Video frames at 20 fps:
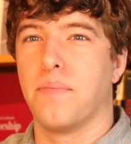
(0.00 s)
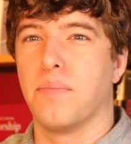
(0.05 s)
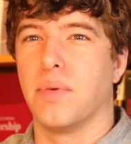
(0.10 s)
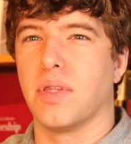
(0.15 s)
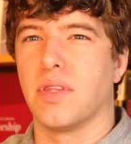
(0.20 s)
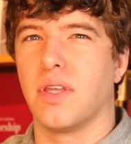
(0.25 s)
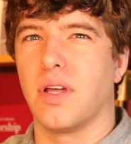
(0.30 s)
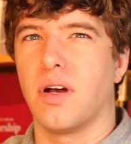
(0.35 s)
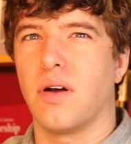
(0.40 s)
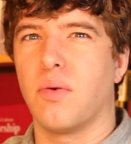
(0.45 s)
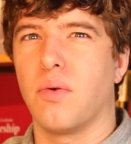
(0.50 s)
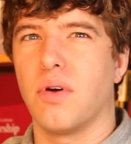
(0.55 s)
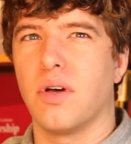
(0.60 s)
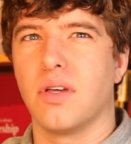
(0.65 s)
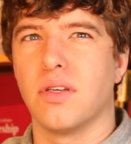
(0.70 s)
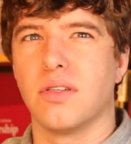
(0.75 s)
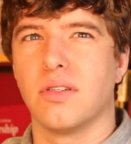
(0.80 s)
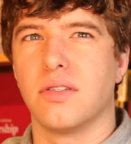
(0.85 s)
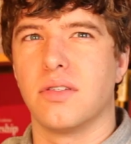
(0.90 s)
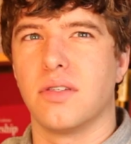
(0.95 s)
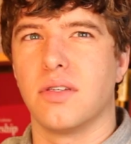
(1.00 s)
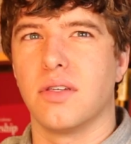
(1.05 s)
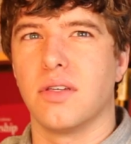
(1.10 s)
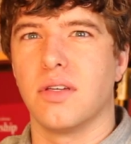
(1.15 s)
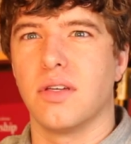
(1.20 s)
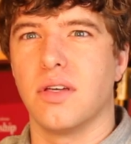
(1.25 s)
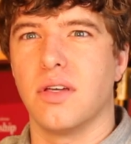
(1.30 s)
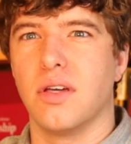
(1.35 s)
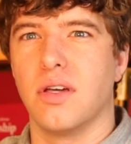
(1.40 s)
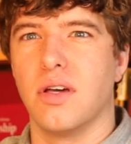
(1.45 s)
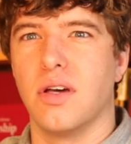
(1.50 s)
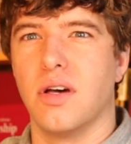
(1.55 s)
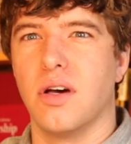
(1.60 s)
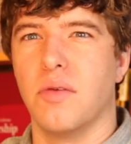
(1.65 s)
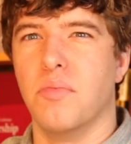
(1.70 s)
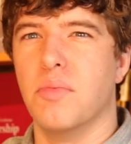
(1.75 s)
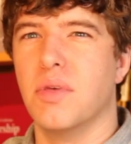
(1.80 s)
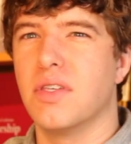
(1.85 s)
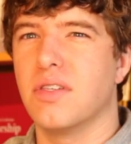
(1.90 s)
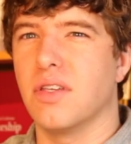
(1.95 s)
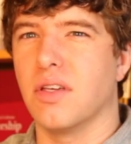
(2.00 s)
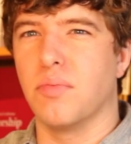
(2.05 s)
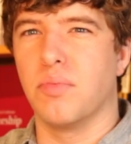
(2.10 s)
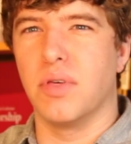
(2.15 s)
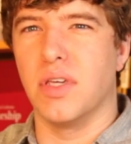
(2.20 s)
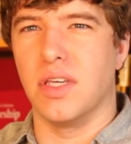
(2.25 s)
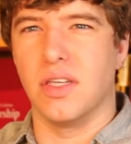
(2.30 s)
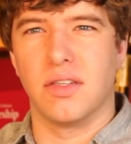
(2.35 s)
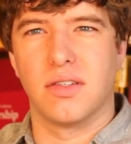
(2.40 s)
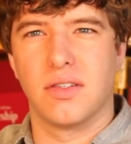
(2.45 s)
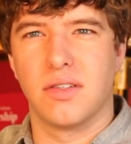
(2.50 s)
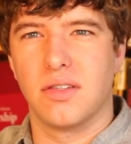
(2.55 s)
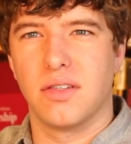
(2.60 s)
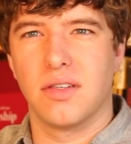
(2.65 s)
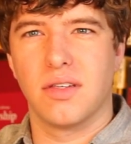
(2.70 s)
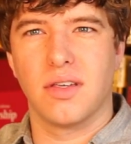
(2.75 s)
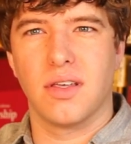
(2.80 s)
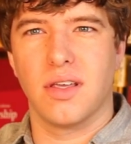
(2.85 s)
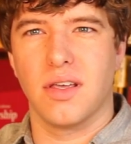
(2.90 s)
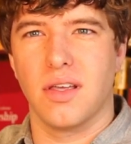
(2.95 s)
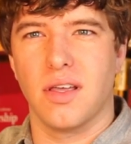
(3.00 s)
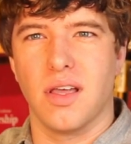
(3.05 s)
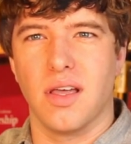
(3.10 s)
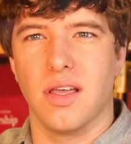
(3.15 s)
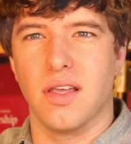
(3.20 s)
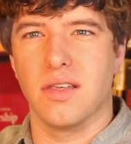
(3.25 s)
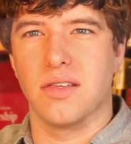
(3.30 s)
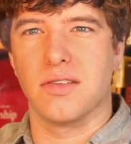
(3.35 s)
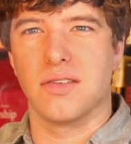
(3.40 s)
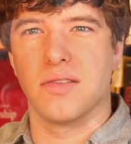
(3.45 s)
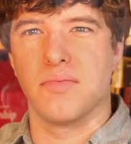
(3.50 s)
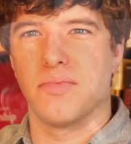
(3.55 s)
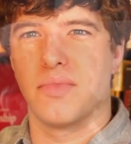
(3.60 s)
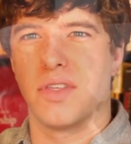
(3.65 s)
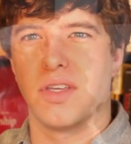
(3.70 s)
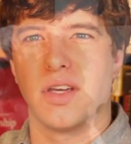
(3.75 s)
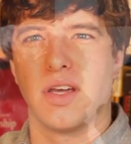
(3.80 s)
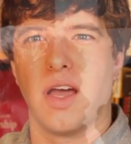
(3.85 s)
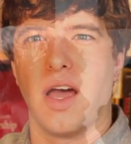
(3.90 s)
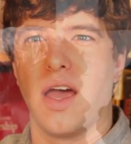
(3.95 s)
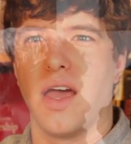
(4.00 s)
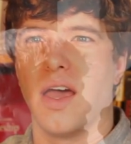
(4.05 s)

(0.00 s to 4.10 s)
But there was a missing piece, something I